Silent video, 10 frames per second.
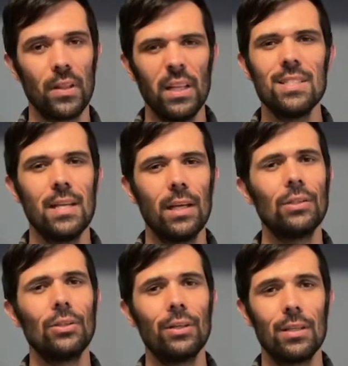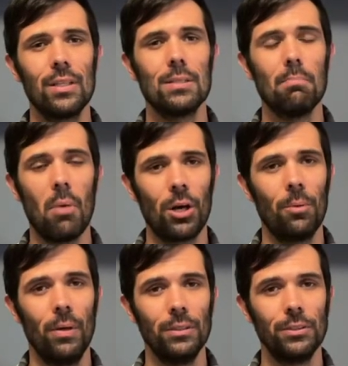let's take a look at this
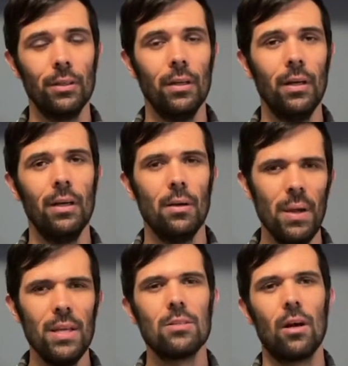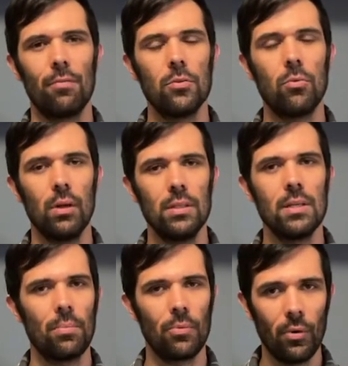mockbuster based off the
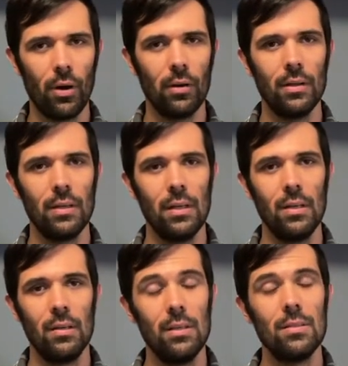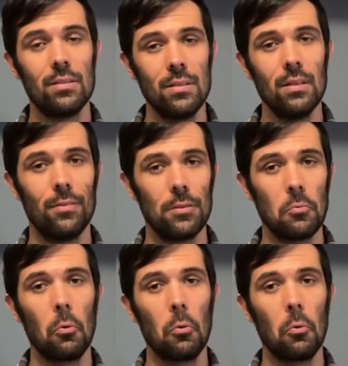2010 Piranha and see if it's